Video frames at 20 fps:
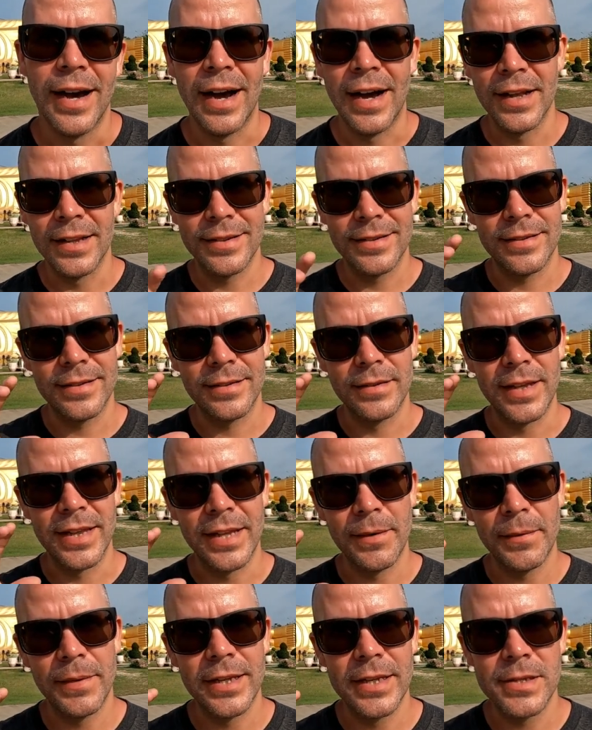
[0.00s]
And the
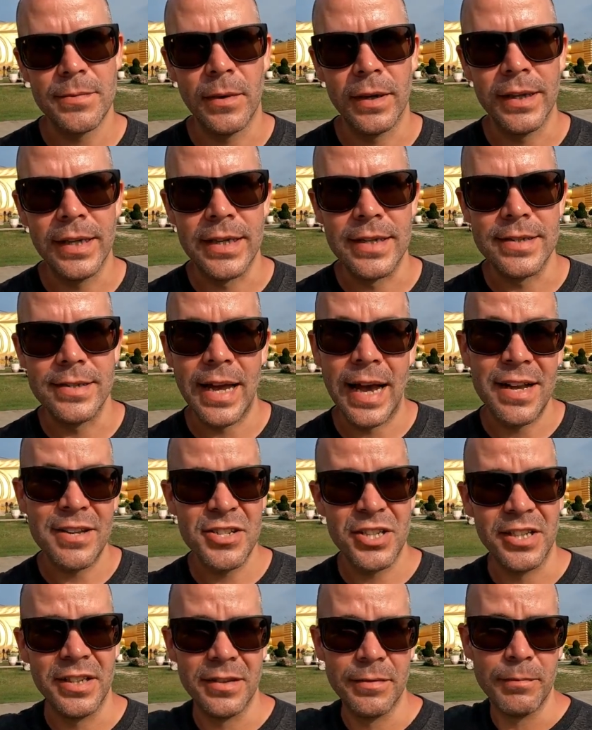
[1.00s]
thing with this one is
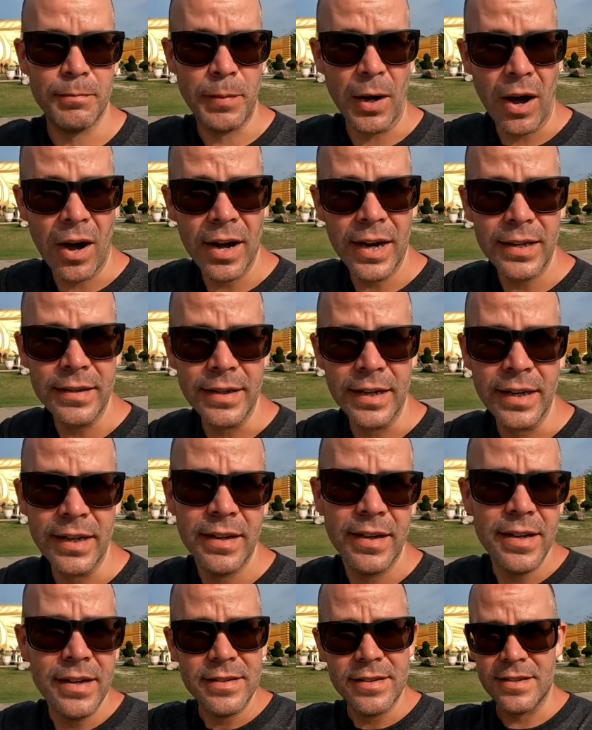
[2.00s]
actually behind
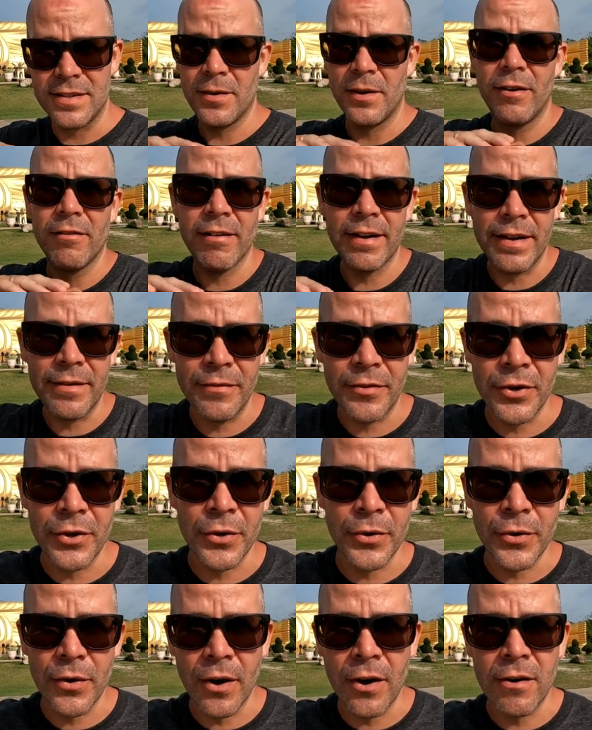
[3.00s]
it, there's a great
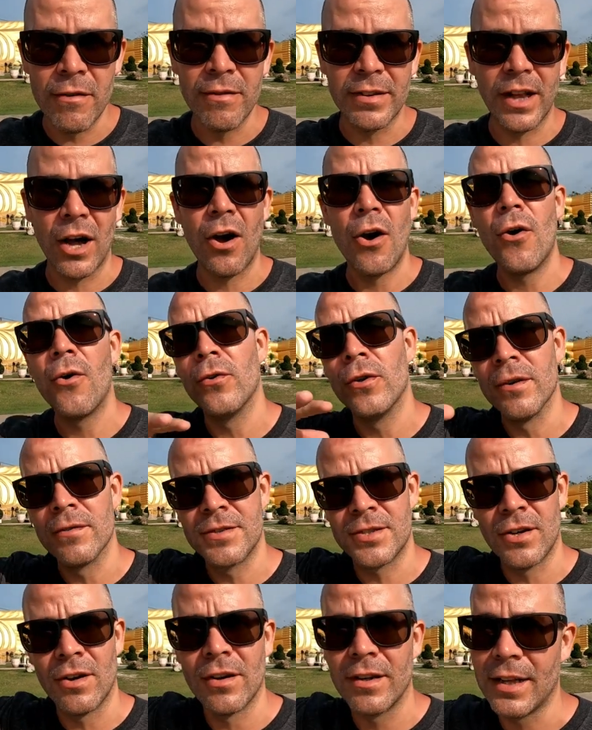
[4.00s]
view over the whole
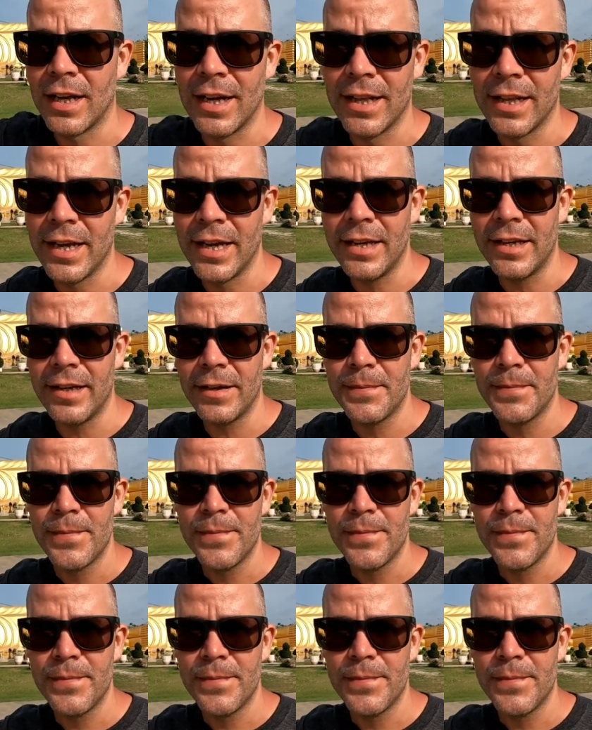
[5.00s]
of Songkhla Lake.